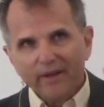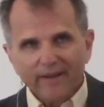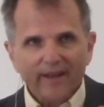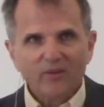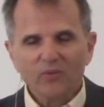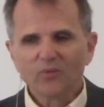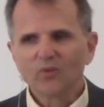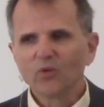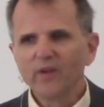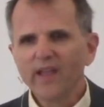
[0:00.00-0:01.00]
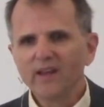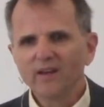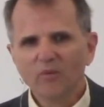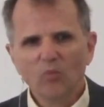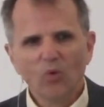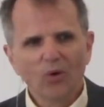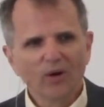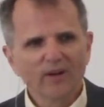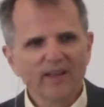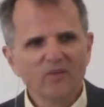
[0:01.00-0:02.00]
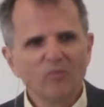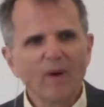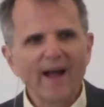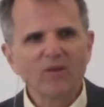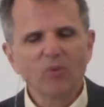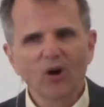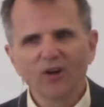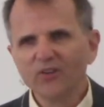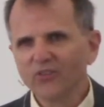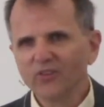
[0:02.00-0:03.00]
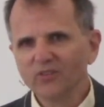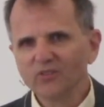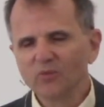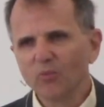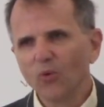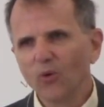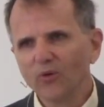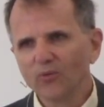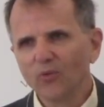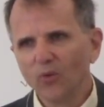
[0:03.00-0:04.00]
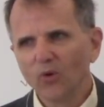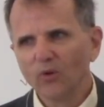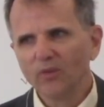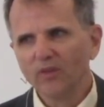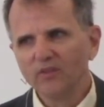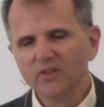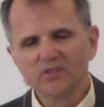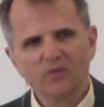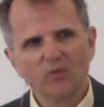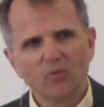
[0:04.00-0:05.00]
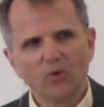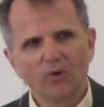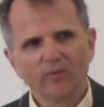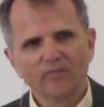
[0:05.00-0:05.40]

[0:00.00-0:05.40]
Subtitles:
kind of create a more kind of bipartisan support for the Civil War.